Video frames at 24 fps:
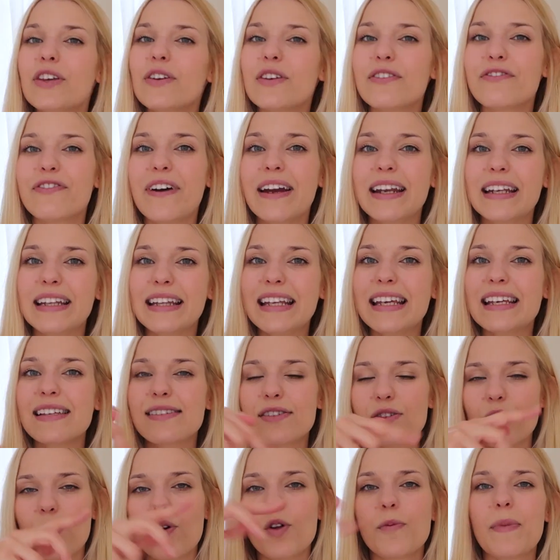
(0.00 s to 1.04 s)
You can find links
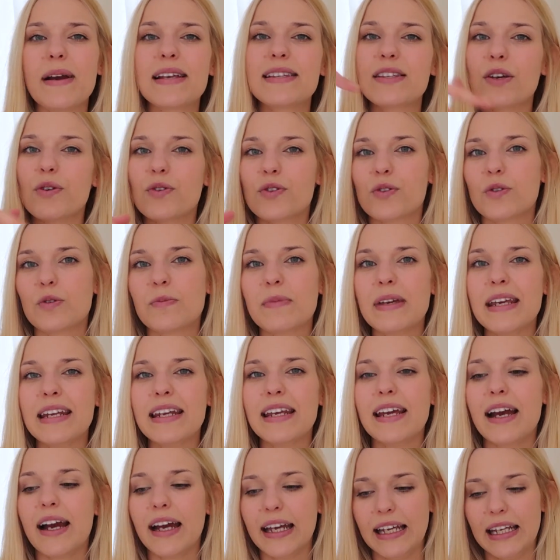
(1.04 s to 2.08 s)
to all my social
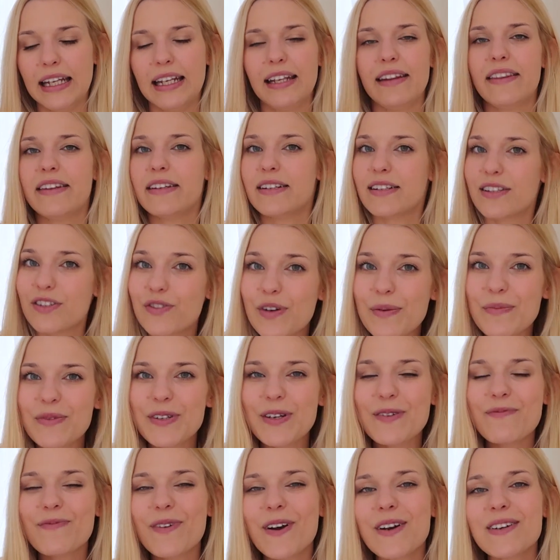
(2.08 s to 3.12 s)
media in the
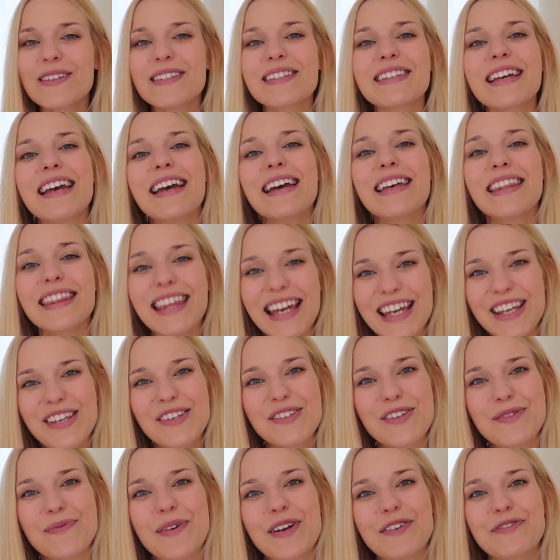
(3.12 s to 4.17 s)
description box. Thank you
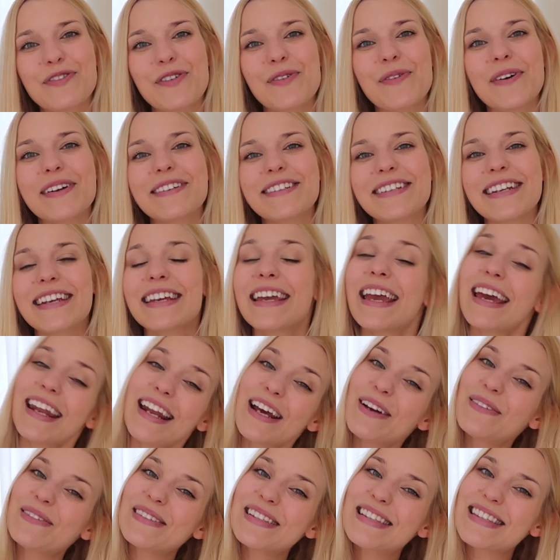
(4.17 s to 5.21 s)
so much for watching, and
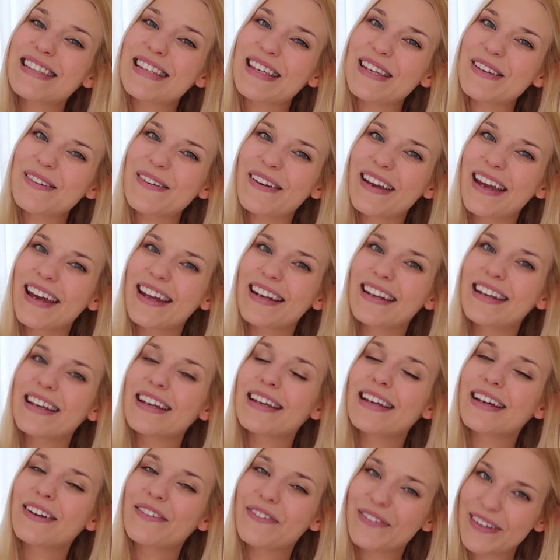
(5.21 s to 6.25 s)
I will see you again
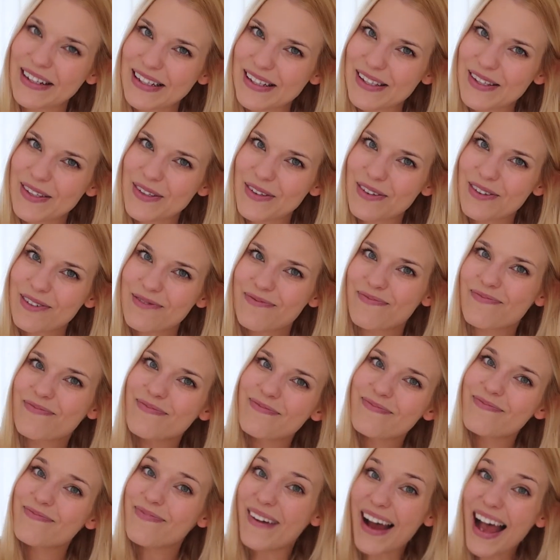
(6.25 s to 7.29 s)
real soon.
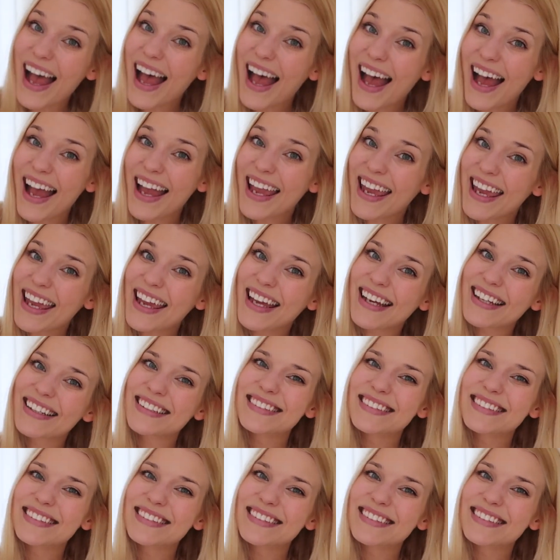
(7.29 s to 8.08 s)
Bye!